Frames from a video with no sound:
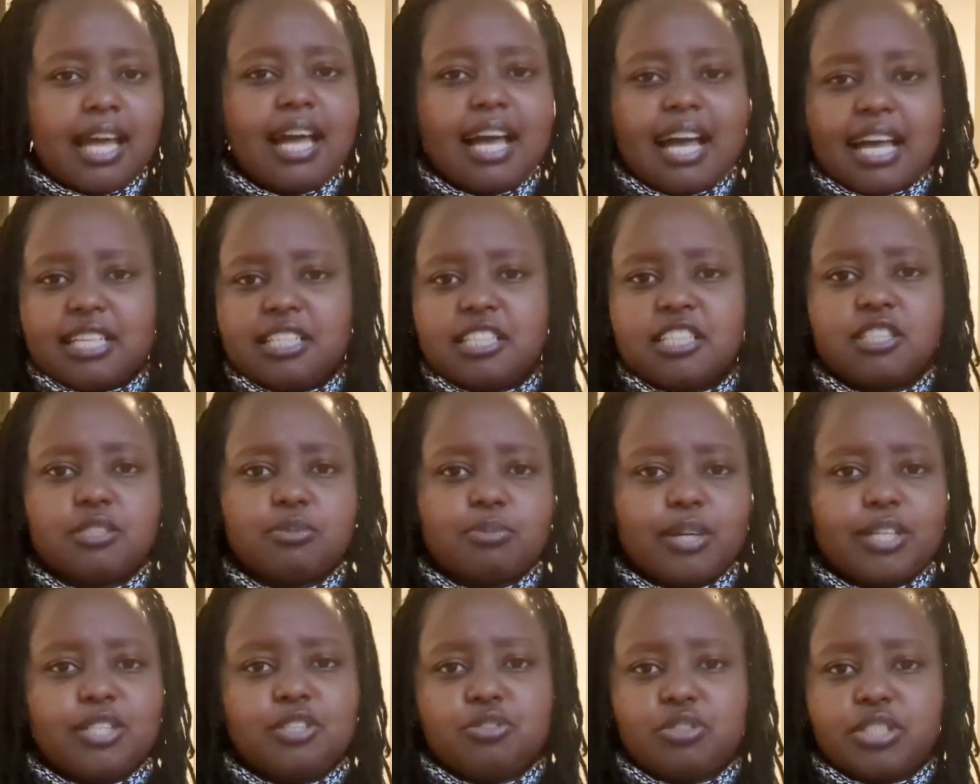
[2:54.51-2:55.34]
I just
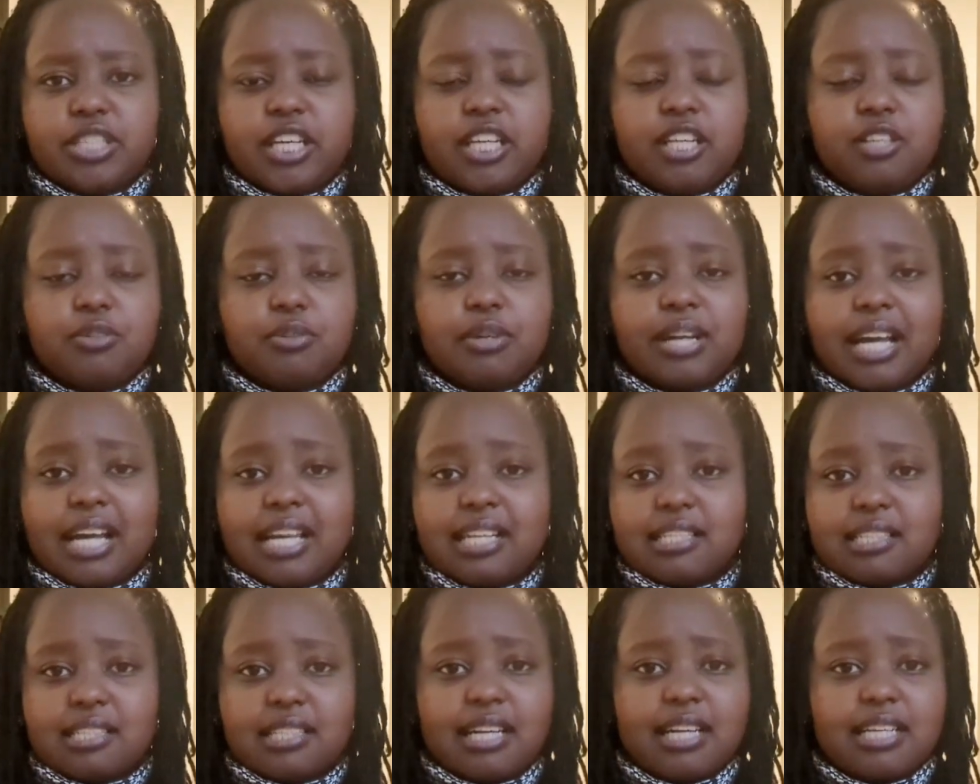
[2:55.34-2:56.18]
want to tell you
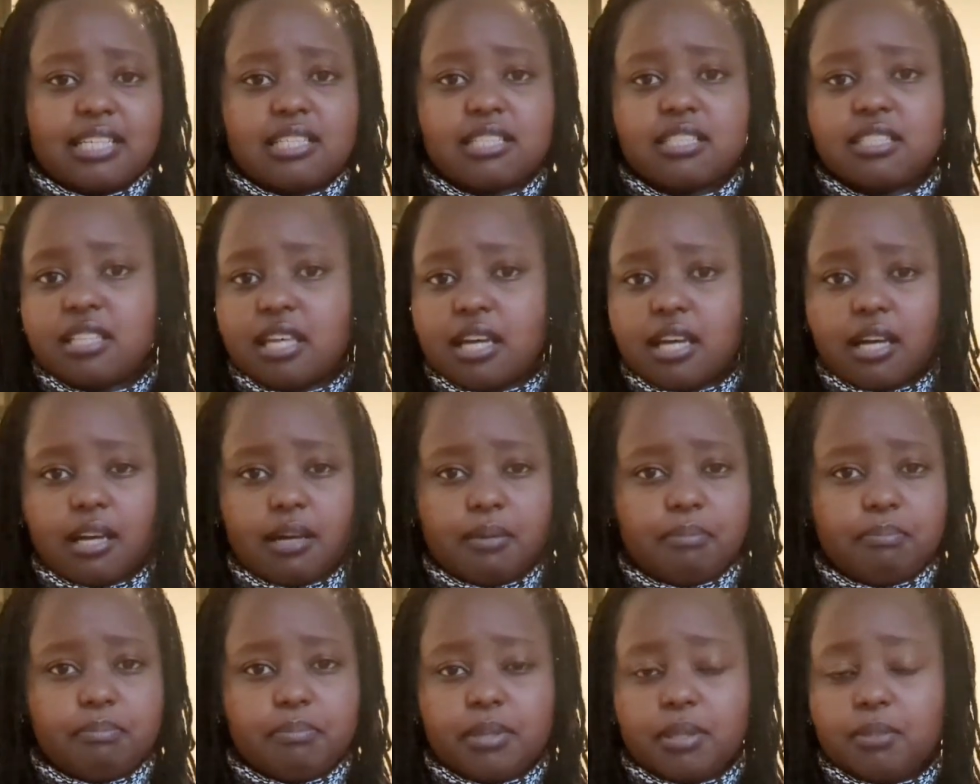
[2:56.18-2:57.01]
guys that the
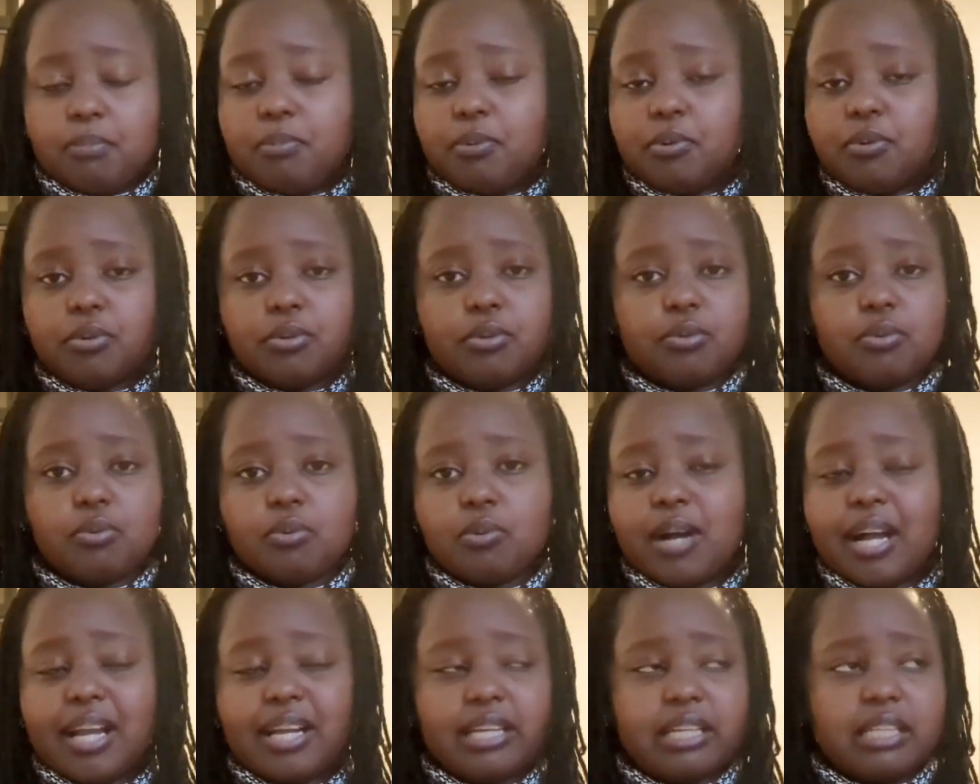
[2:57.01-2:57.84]
people
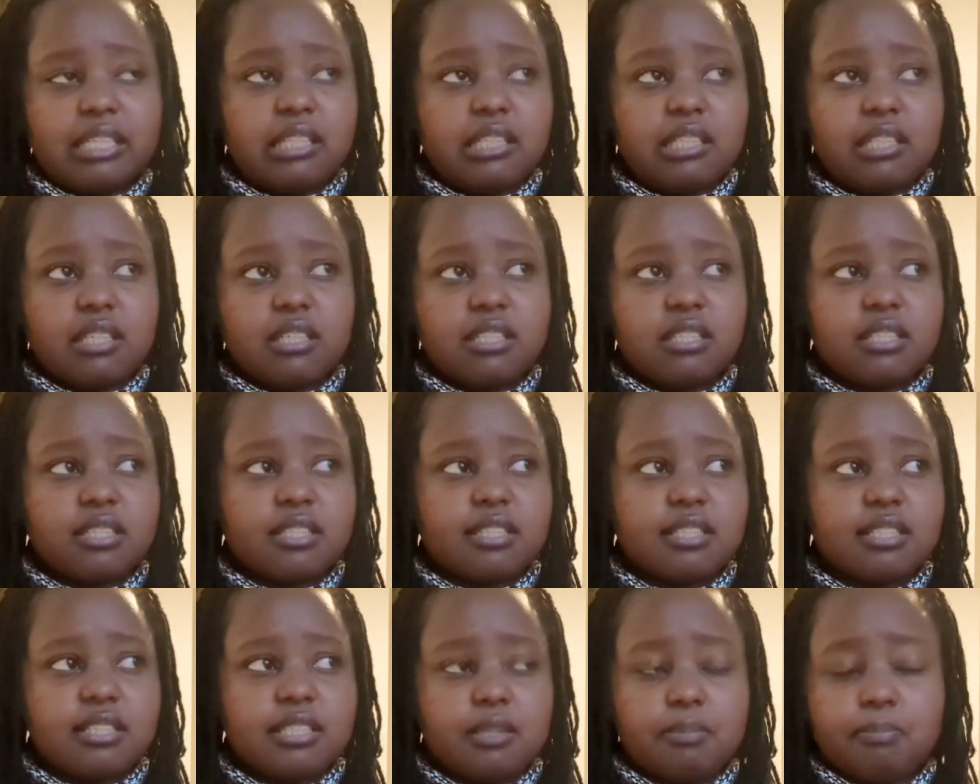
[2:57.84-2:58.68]
who are in these
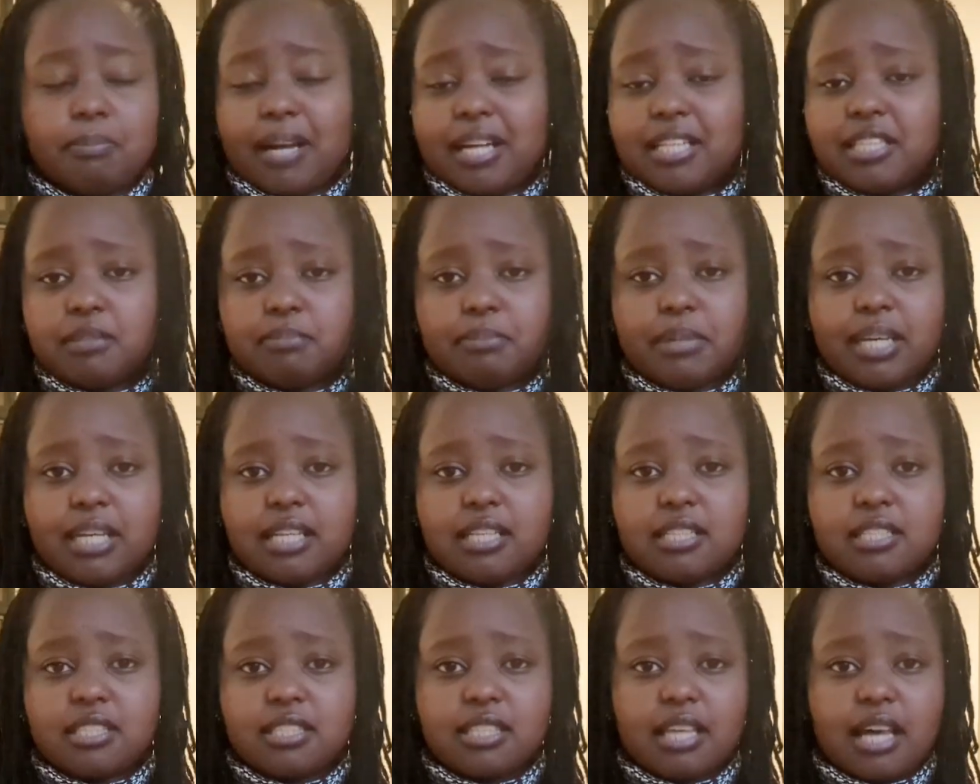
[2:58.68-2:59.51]

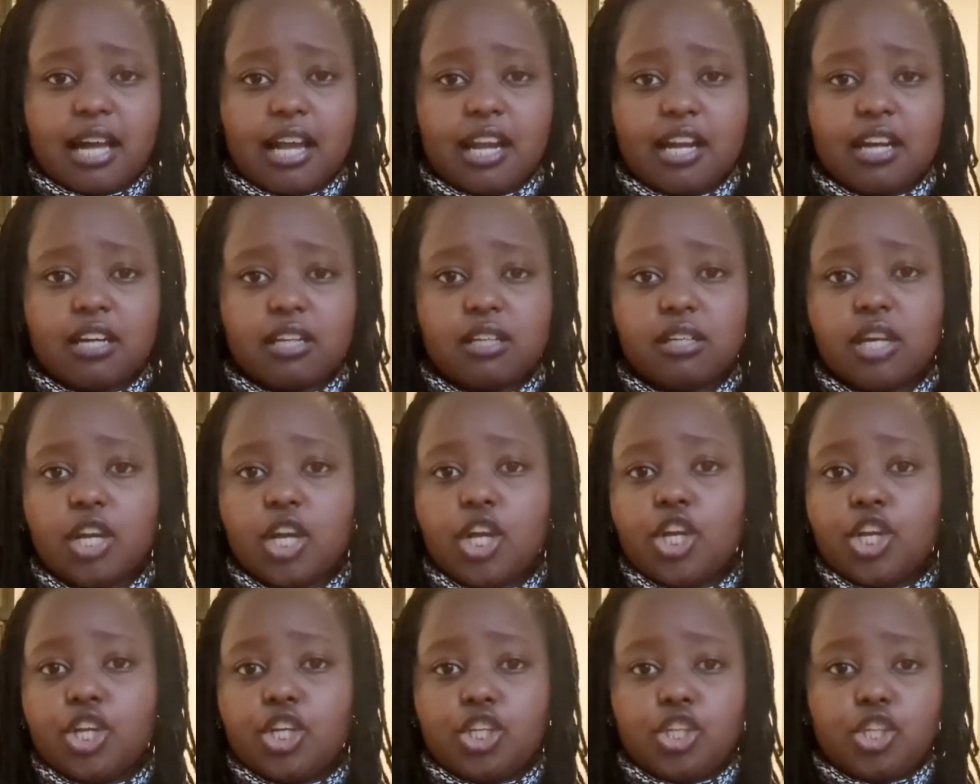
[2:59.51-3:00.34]
departments are
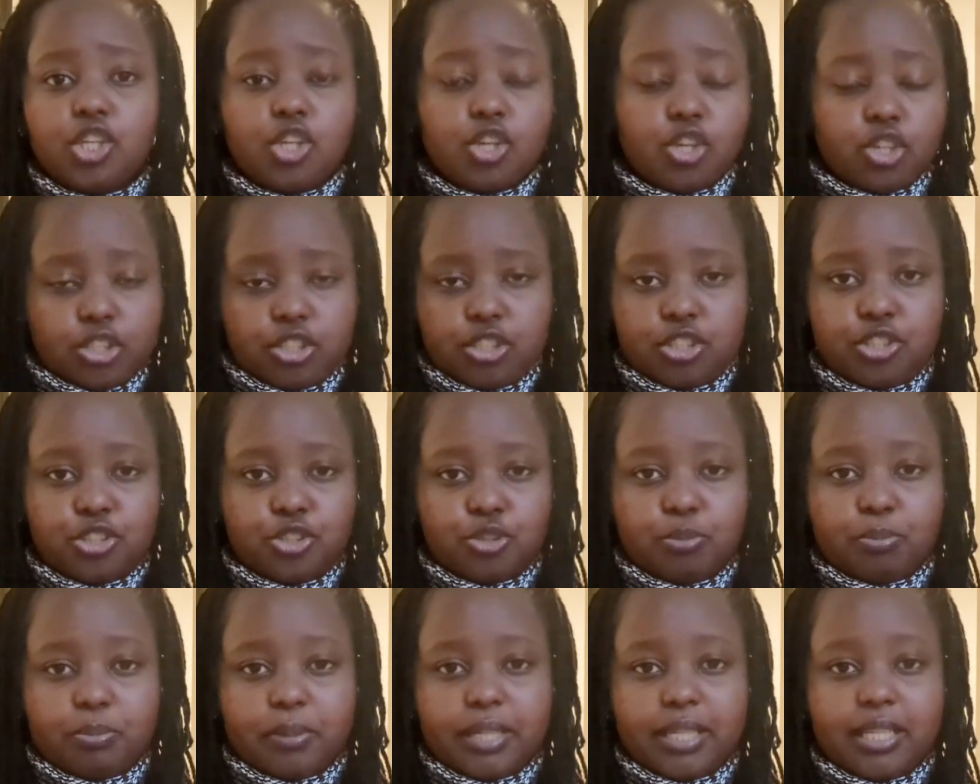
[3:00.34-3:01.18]
not
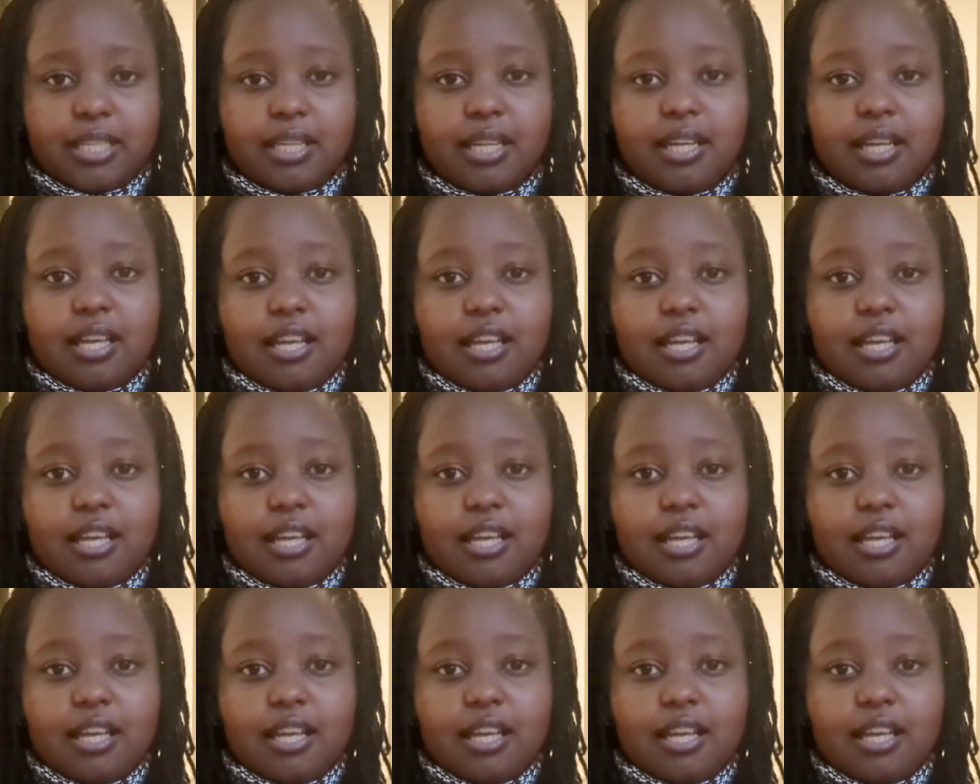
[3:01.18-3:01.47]
stupid.